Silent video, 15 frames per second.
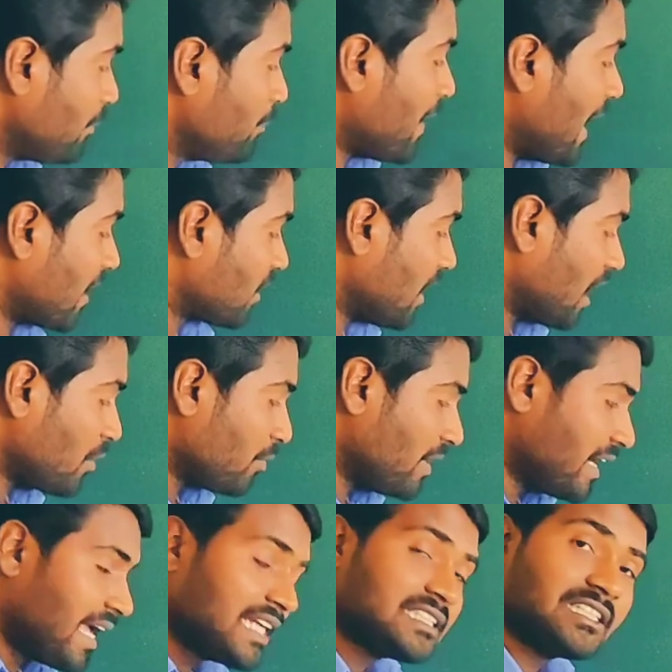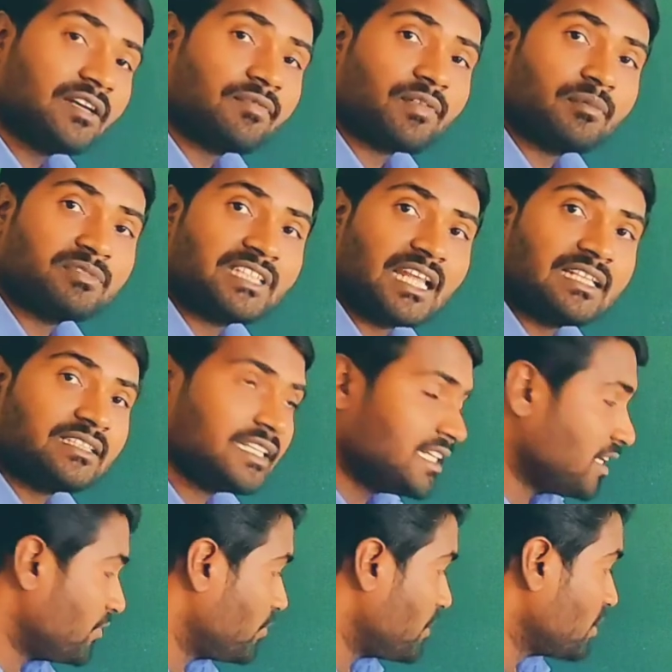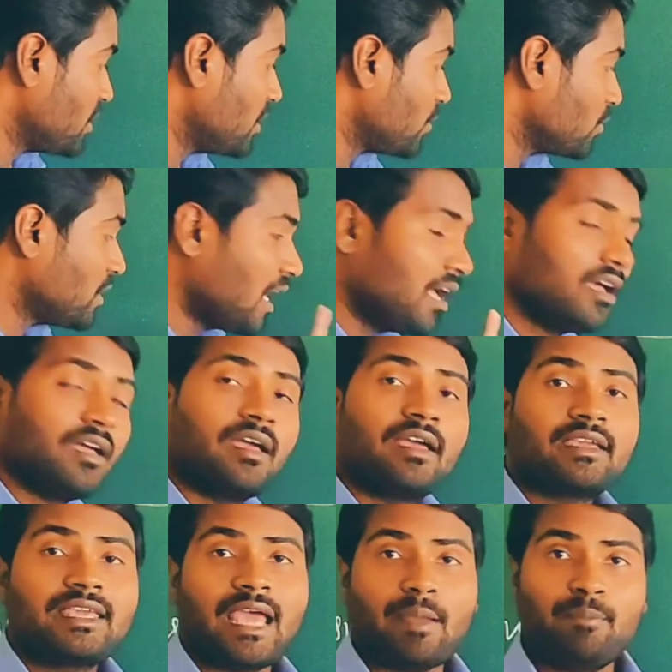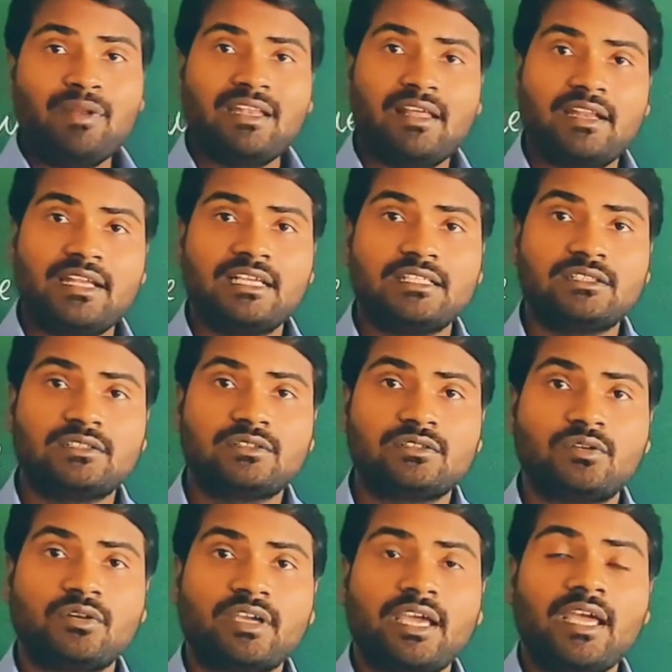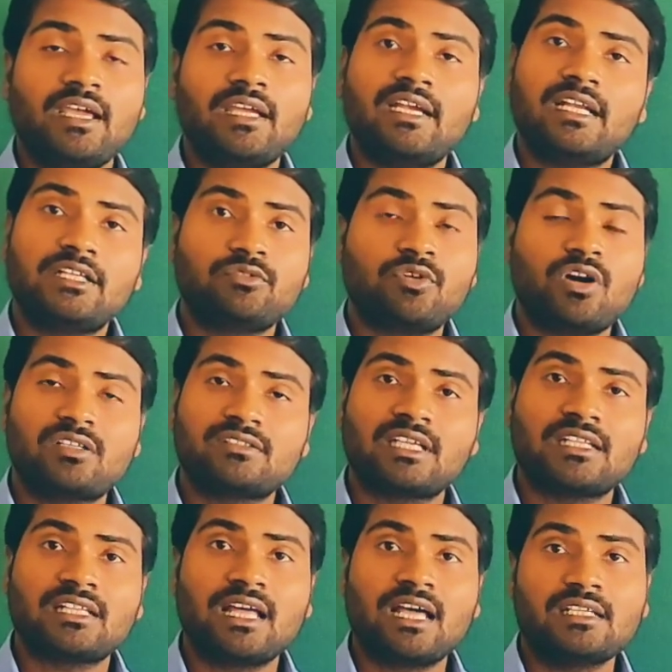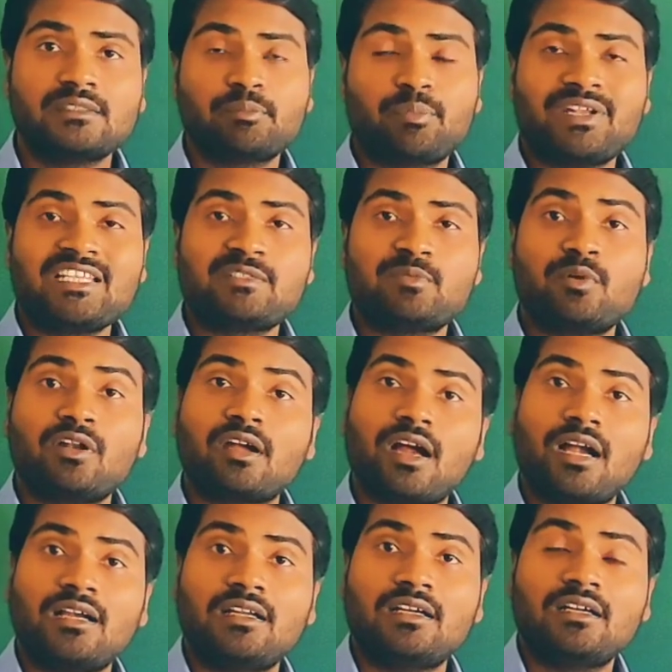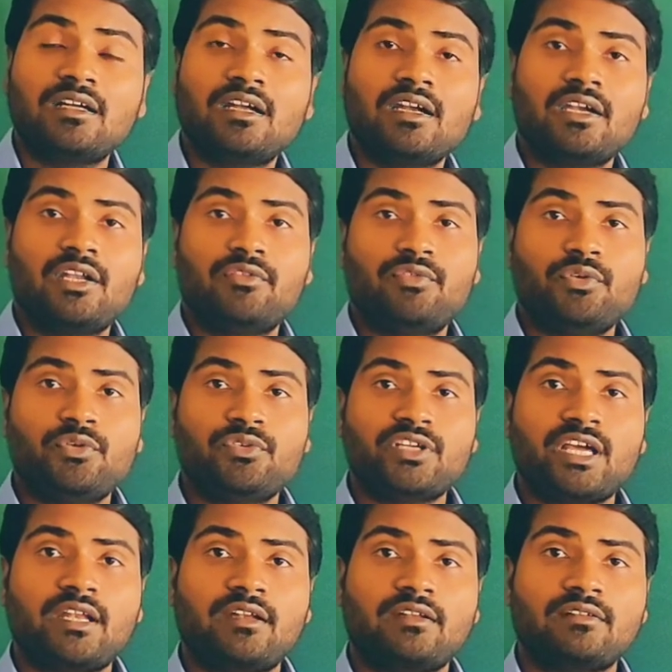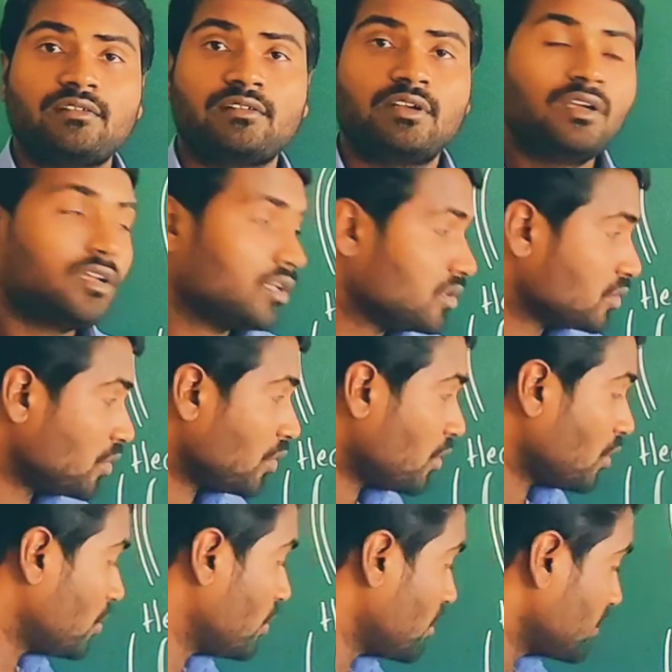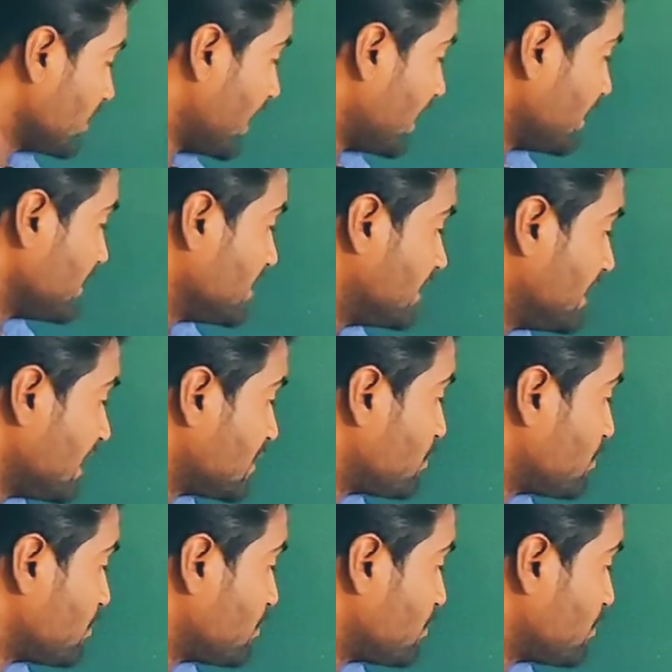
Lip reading: the carbon dioxide from cells it diffuses into the capillaries. Okay, it is works on the principle called diffusion. So then this